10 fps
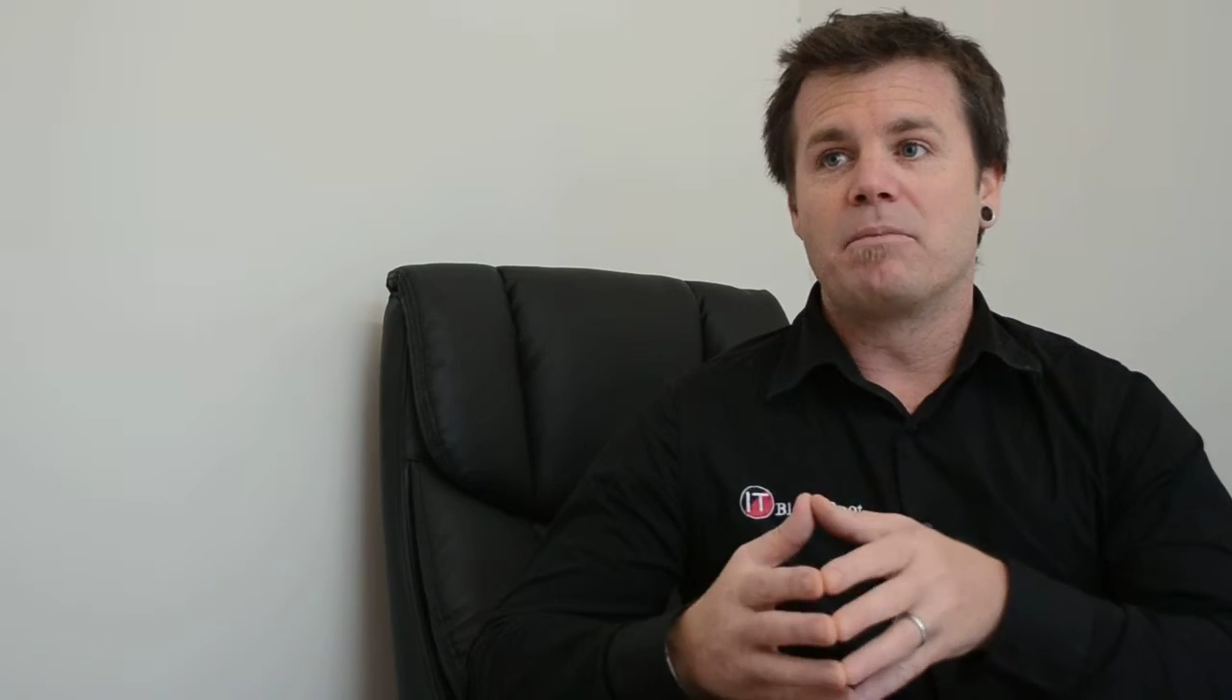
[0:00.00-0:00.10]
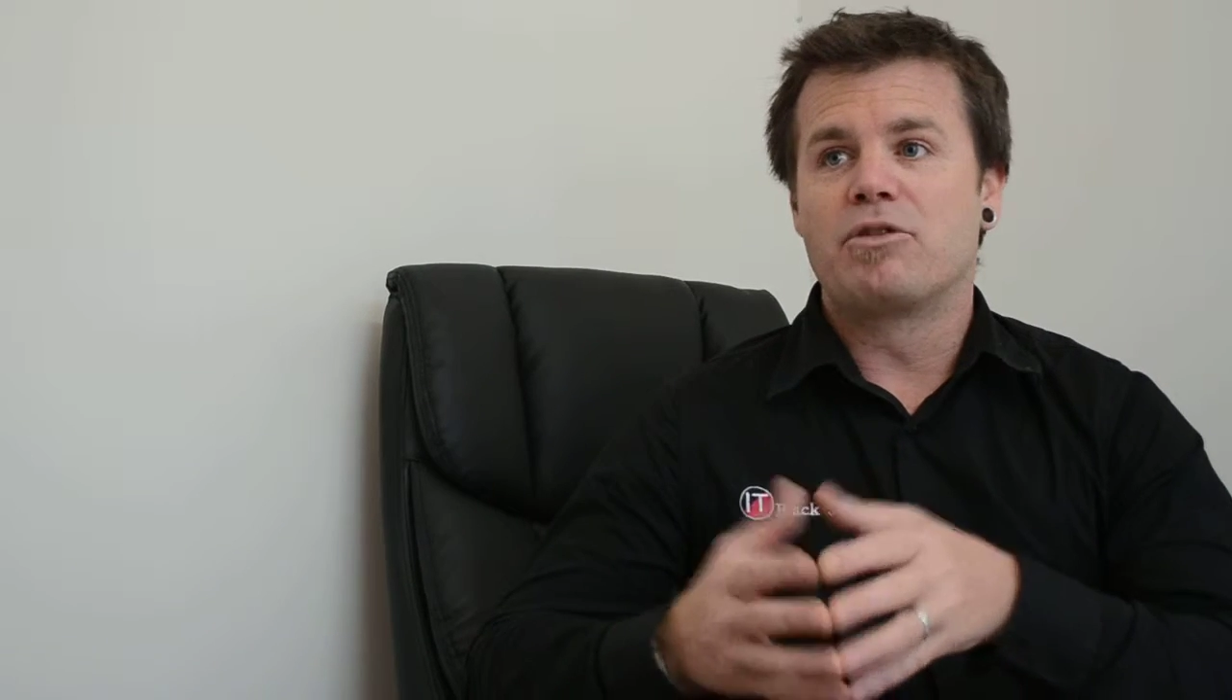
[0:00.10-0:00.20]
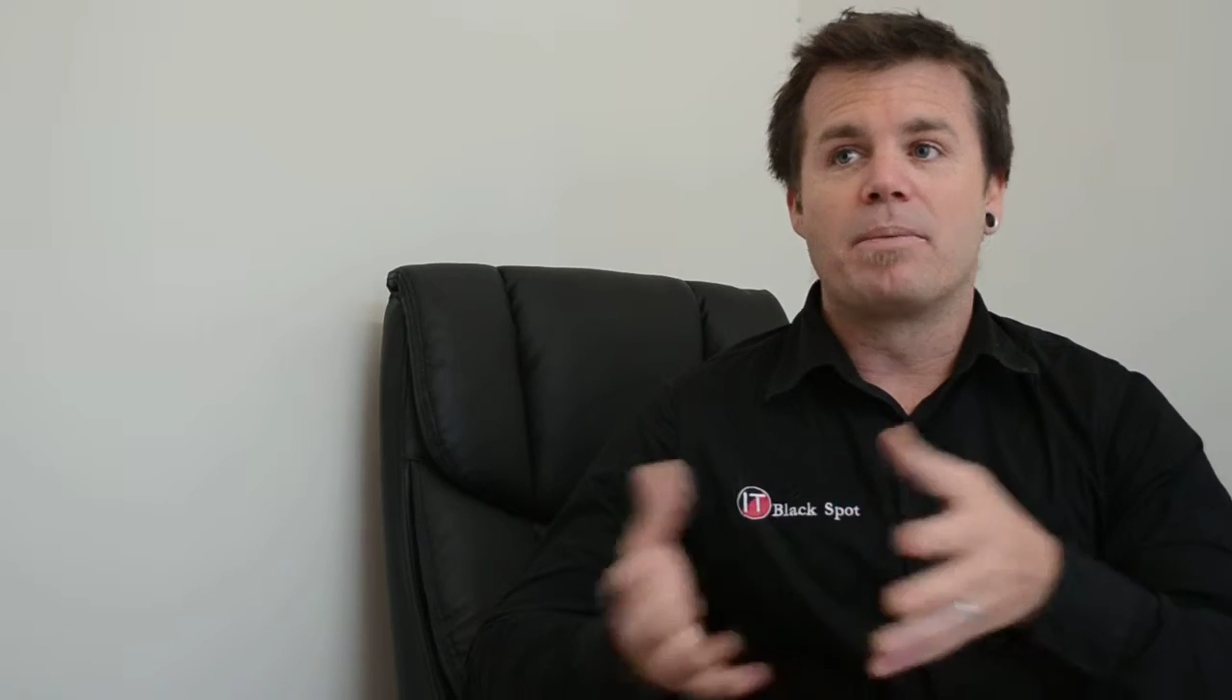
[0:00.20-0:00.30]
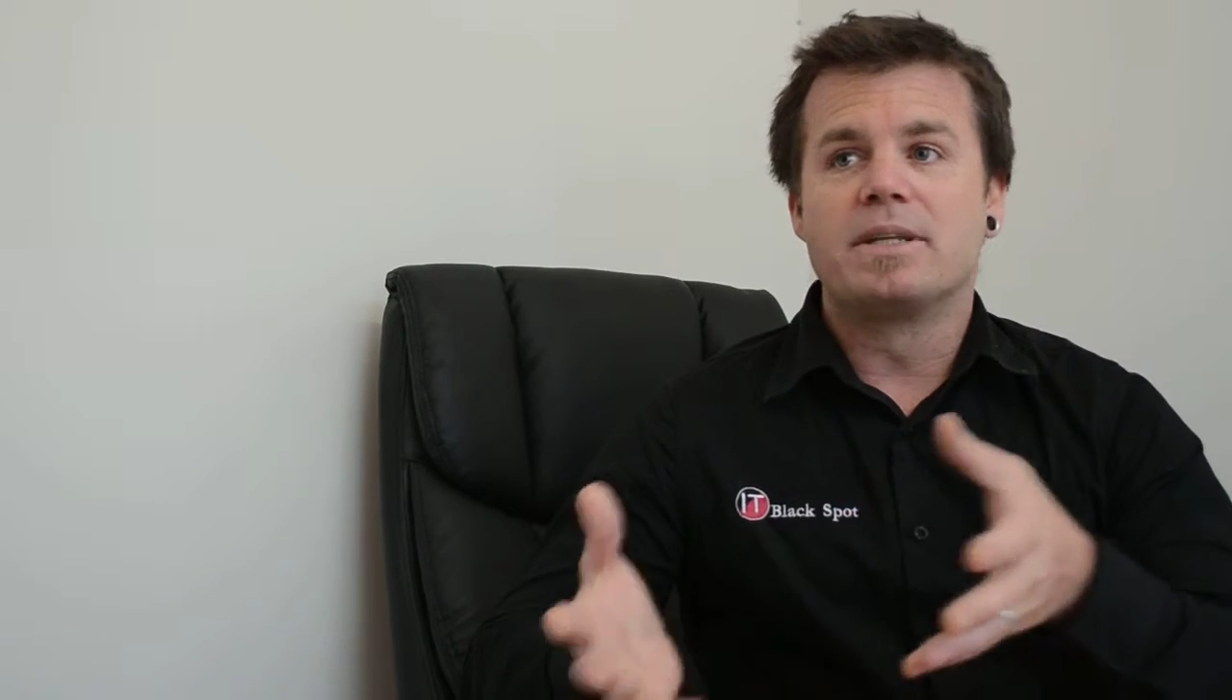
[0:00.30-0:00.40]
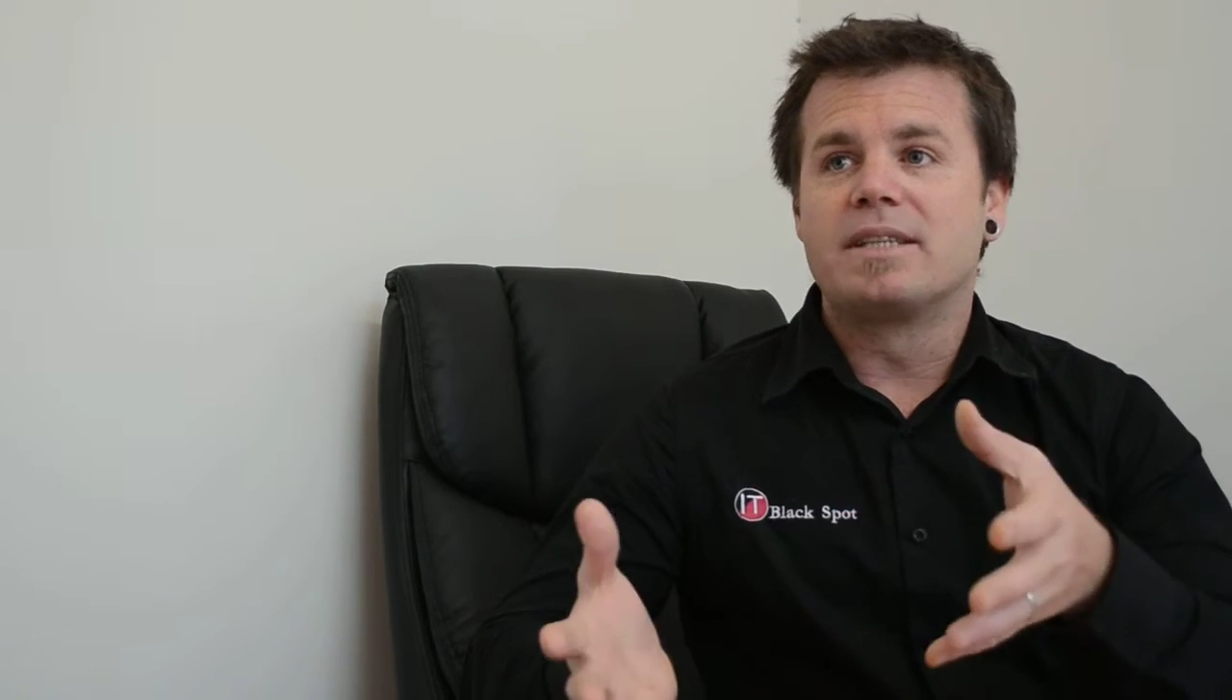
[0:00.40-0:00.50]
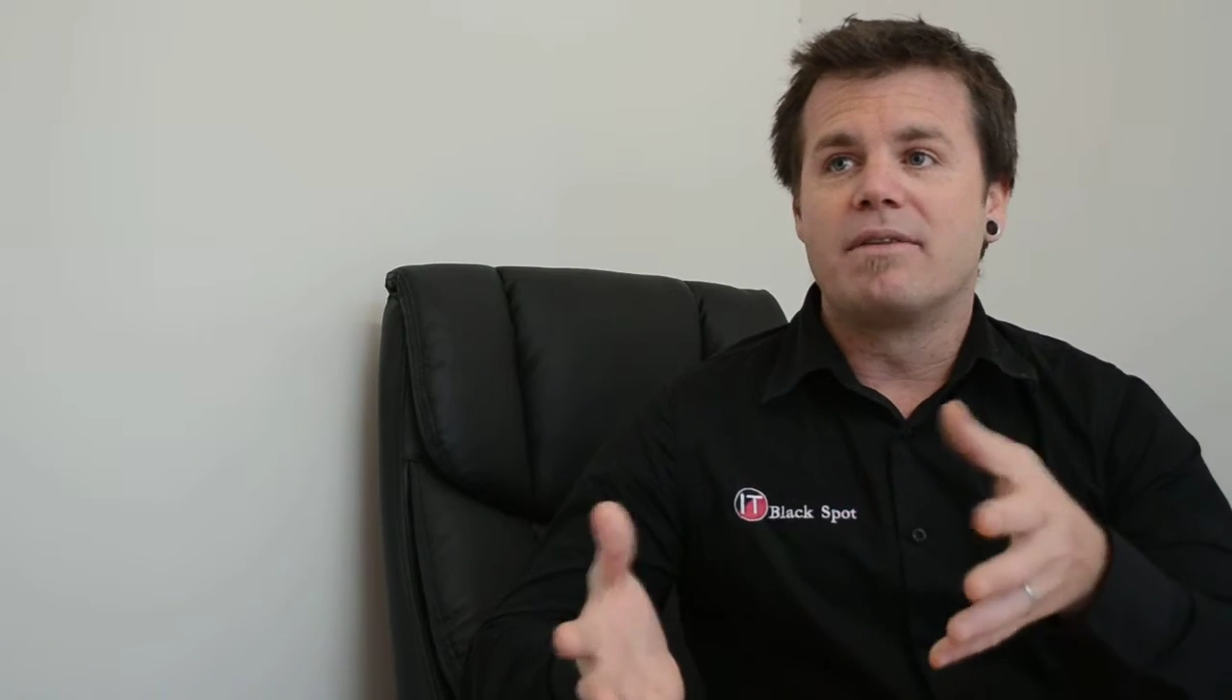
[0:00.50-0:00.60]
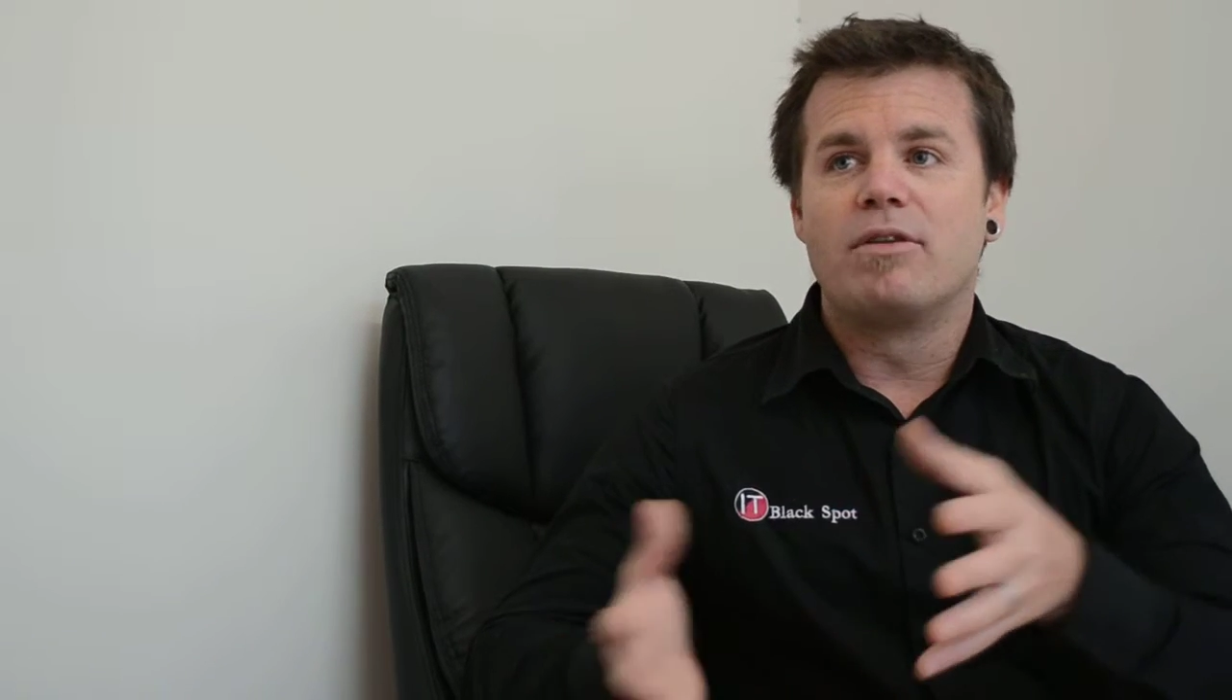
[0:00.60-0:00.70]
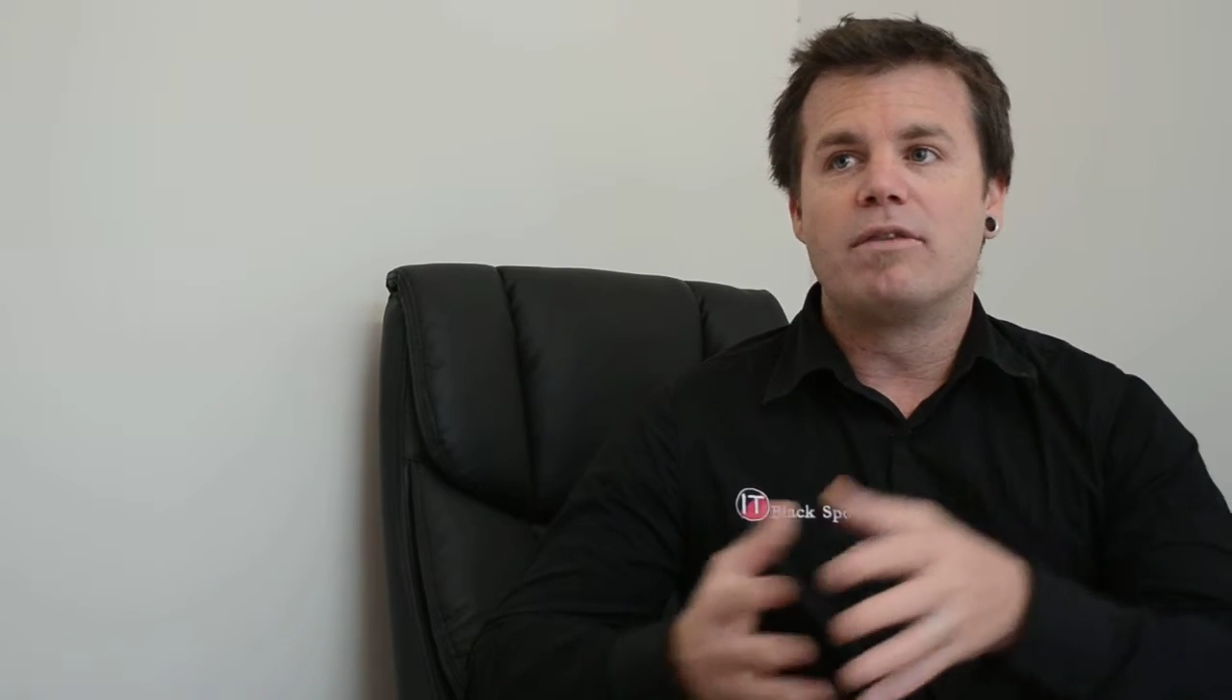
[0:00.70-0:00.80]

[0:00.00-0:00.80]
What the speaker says: dropping stuff